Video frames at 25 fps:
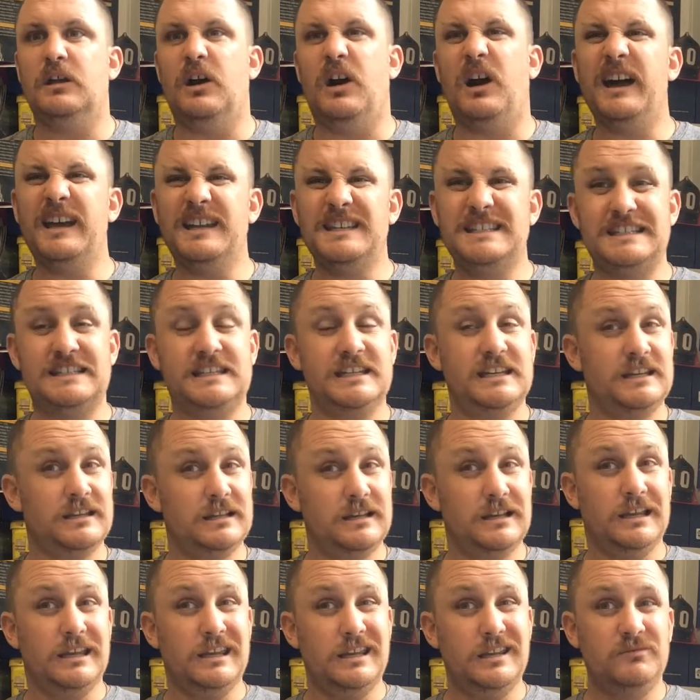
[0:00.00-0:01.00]

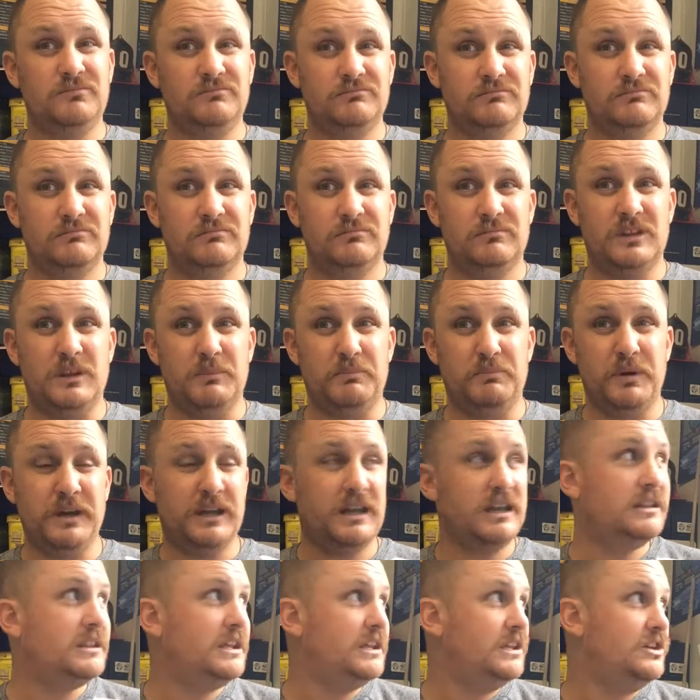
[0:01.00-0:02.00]
Ideally, the
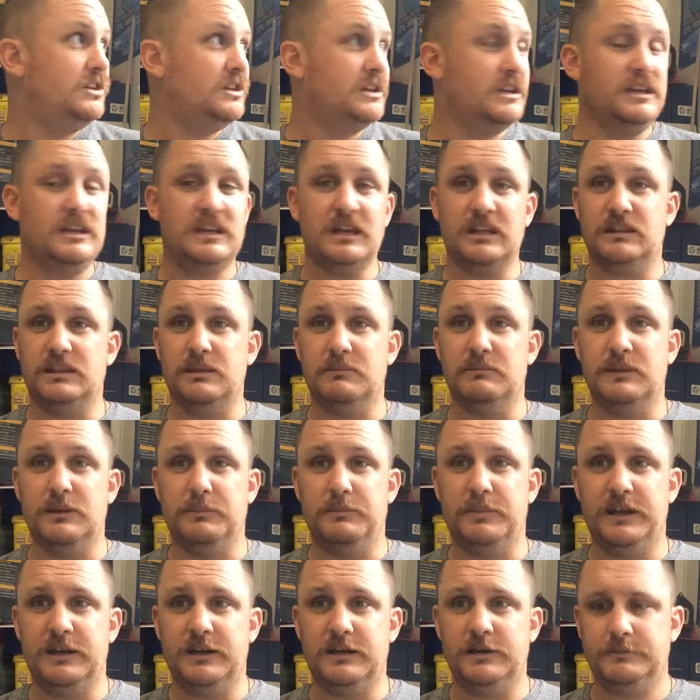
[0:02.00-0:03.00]
bigger that you can get them, the
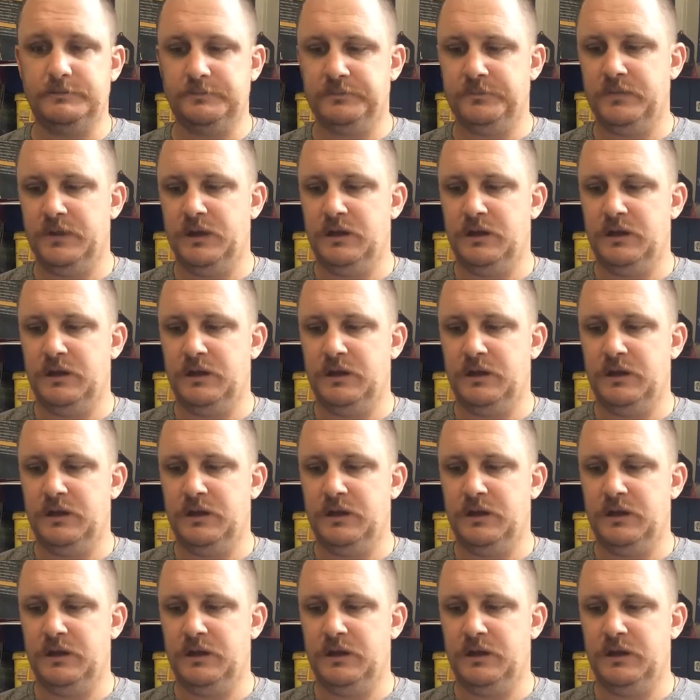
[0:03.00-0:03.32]
better.